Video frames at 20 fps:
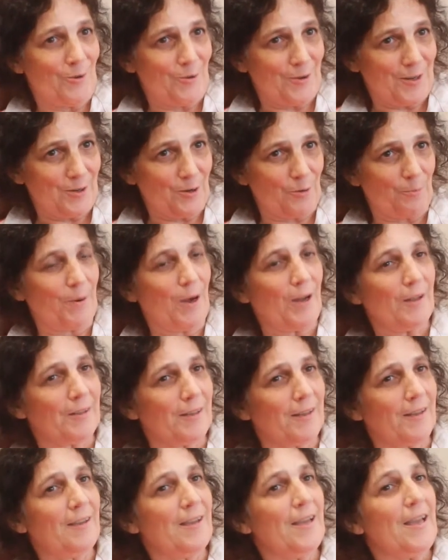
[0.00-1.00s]
in your
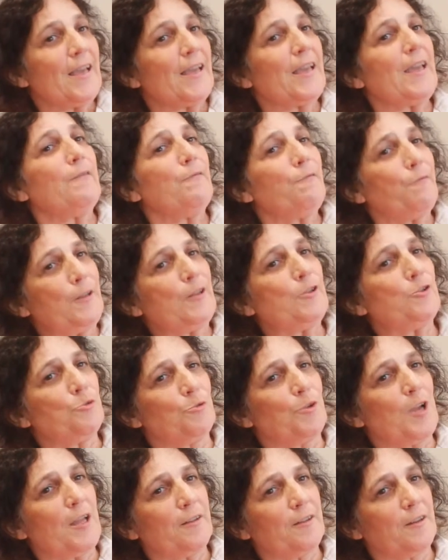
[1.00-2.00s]
body can fit
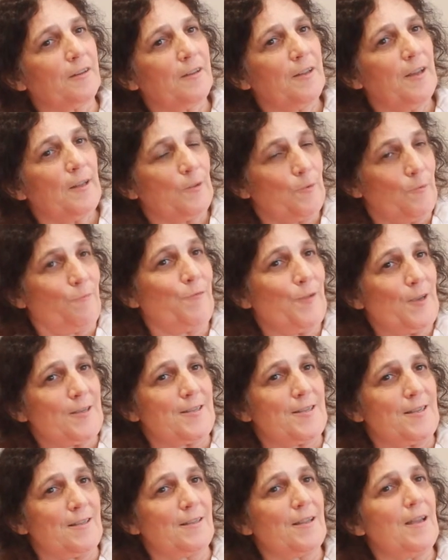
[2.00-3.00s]
together to
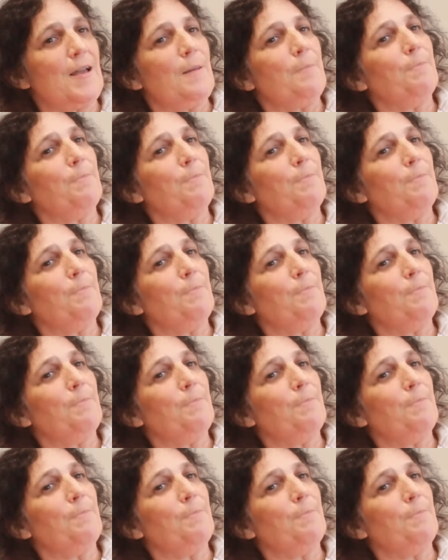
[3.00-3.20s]
fix it.